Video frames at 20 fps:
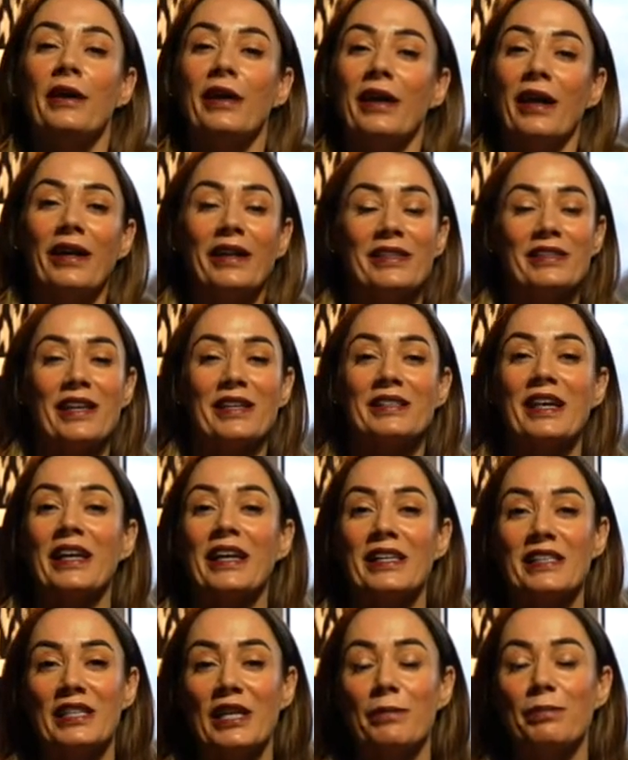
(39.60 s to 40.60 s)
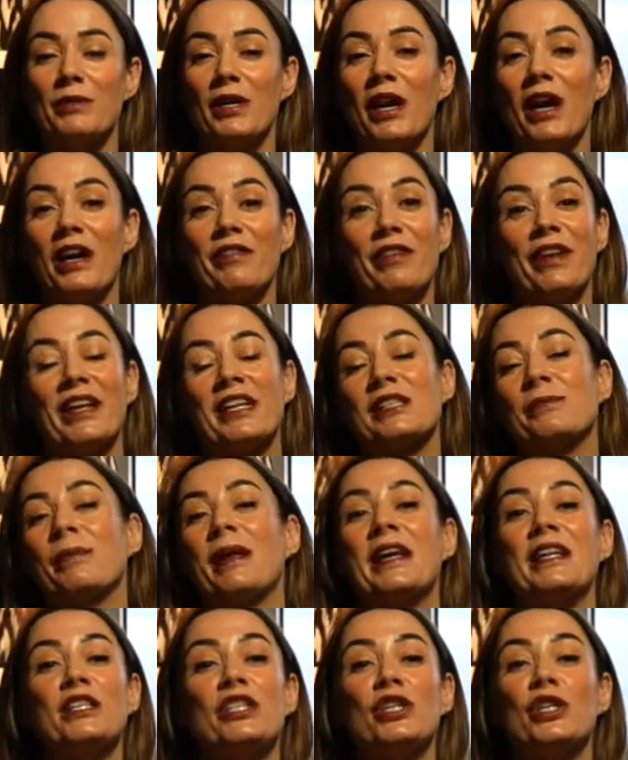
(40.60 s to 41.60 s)
like I said, take a deep dive and
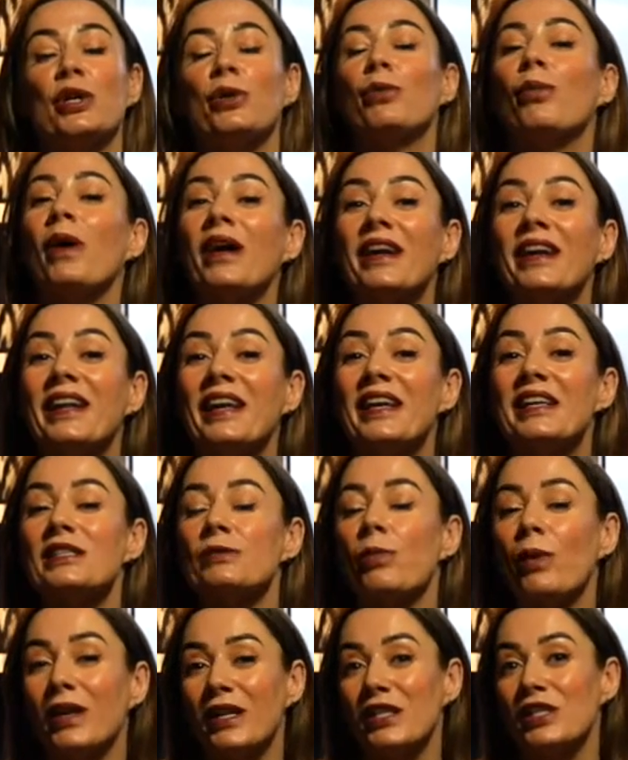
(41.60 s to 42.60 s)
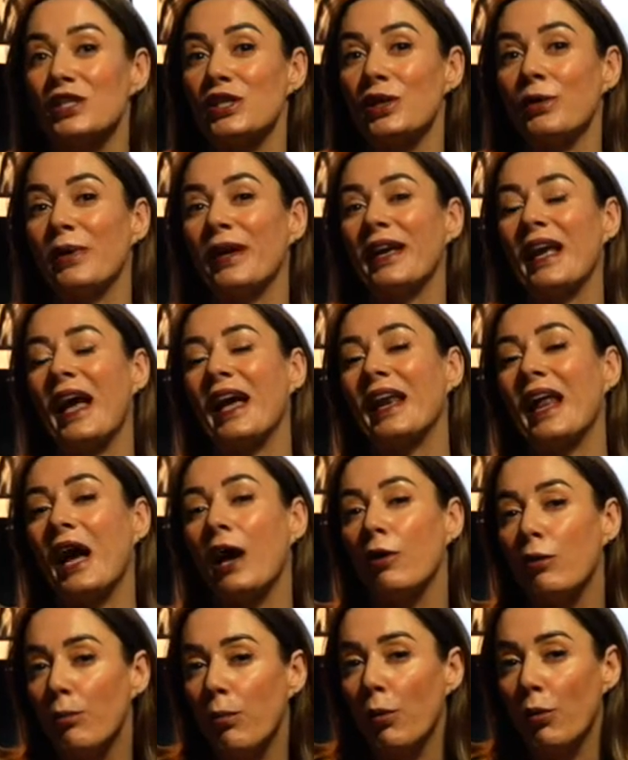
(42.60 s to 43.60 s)
explain to you what it is, what it's doing, and
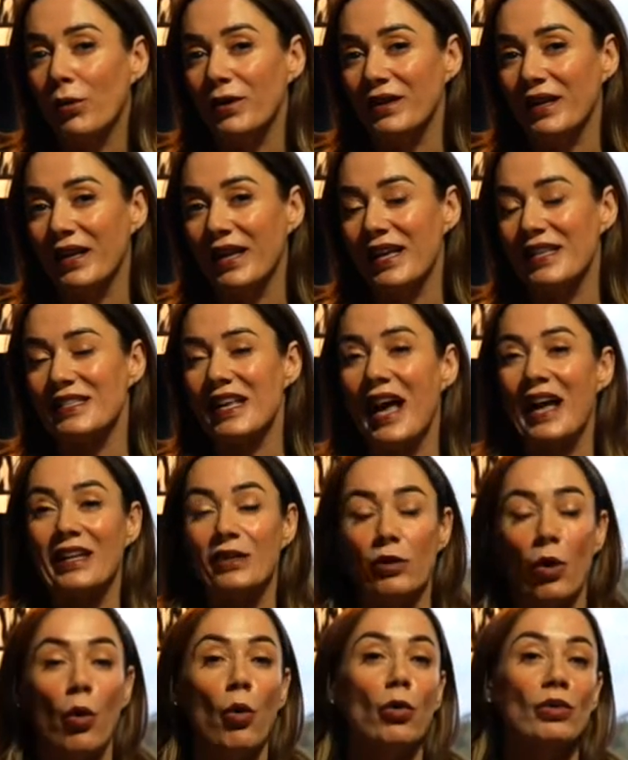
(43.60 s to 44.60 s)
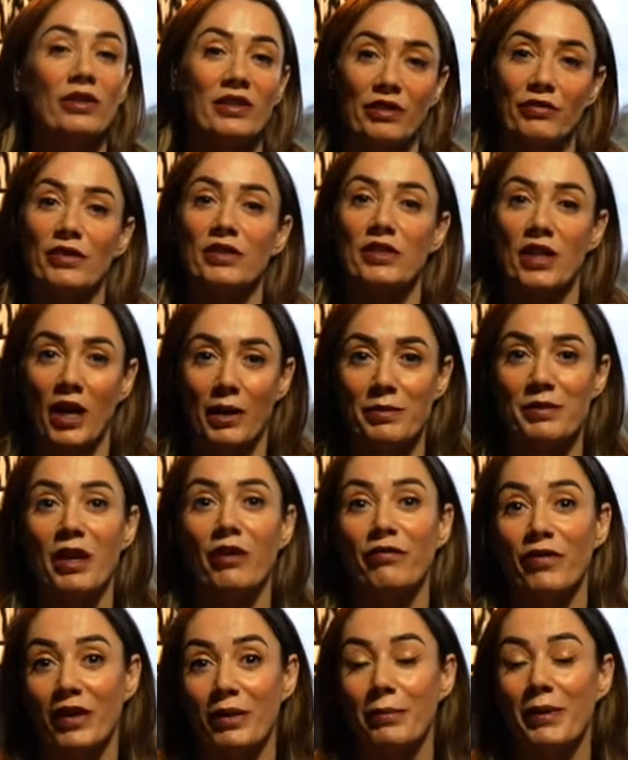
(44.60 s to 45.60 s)
how important it is, and all the different types
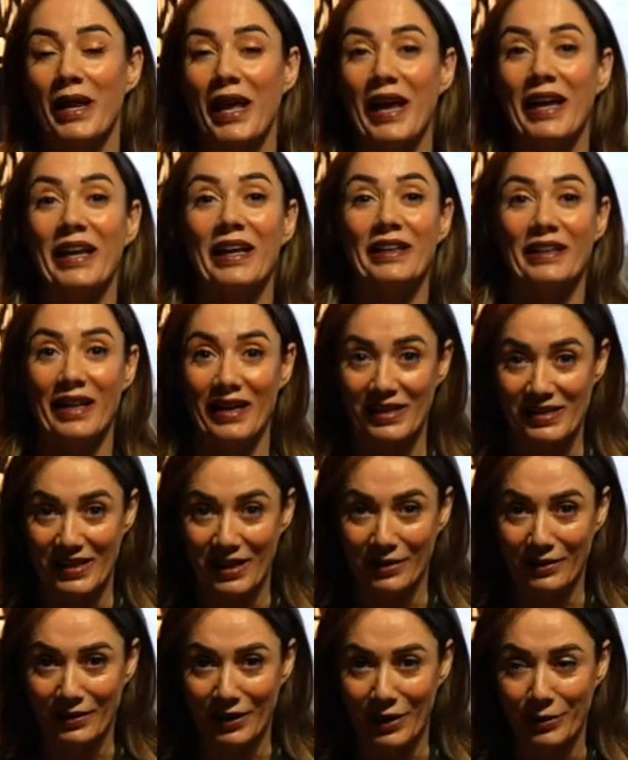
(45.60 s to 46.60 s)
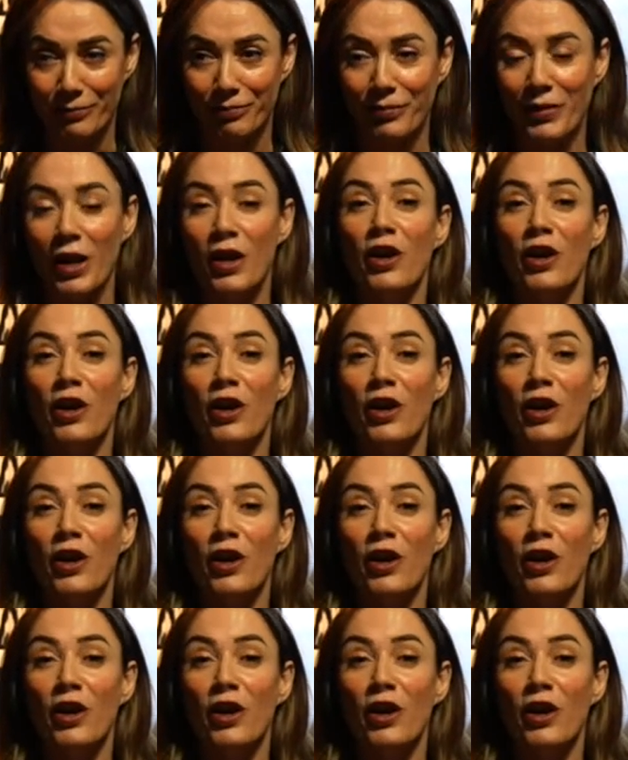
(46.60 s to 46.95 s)
of vitamin A that is out there.